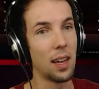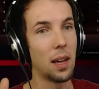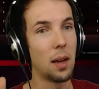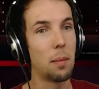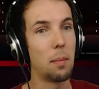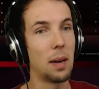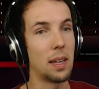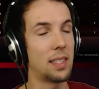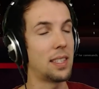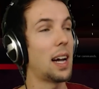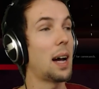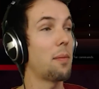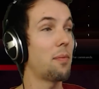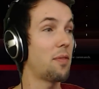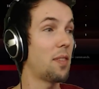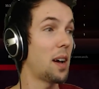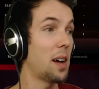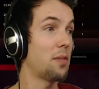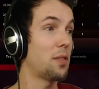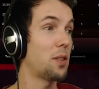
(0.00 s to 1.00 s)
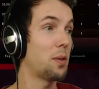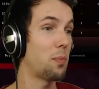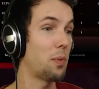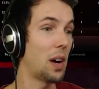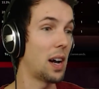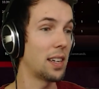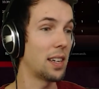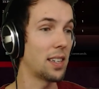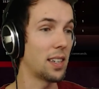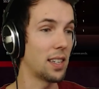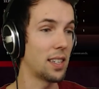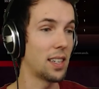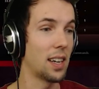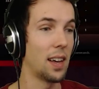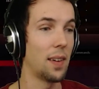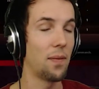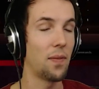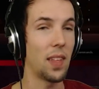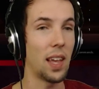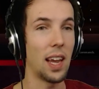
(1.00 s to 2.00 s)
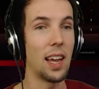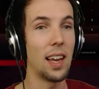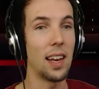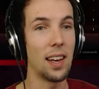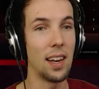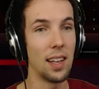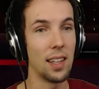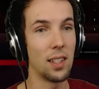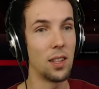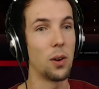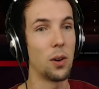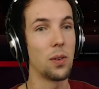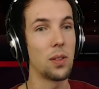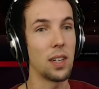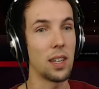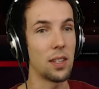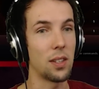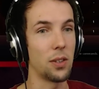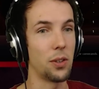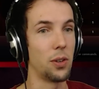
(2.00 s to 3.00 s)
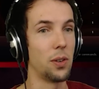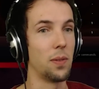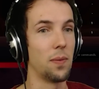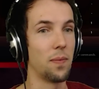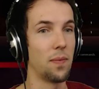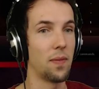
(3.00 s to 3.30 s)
My top 5 surprises in Dota 2.